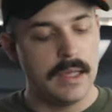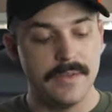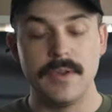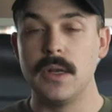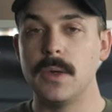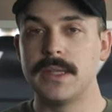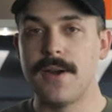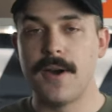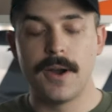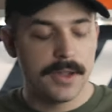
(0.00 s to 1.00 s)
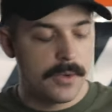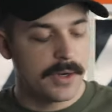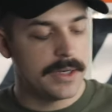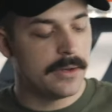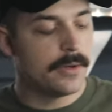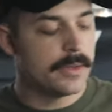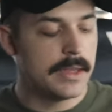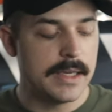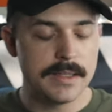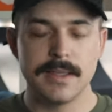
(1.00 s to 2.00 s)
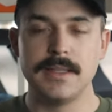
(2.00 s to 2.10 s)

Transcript: if you know what they are, you already know this